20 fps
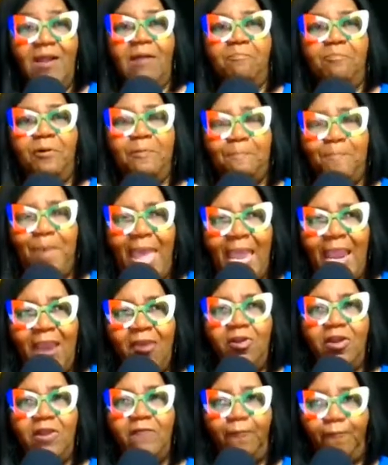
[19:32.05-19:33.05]

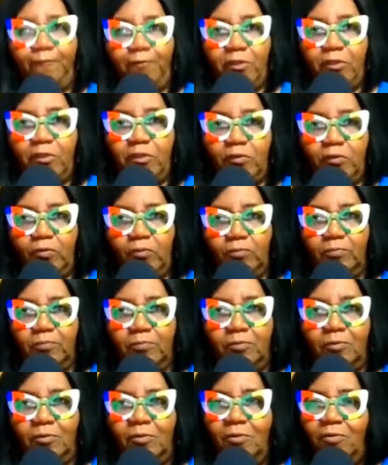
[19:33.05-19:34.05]
preparing it for you.
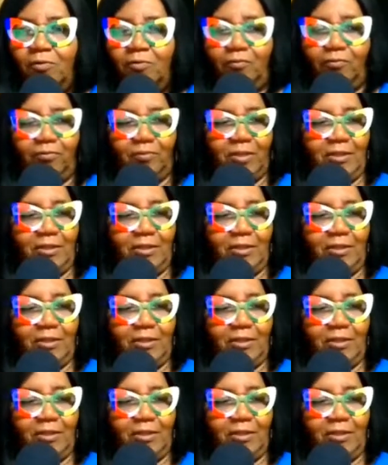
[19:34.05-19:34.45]
Oh,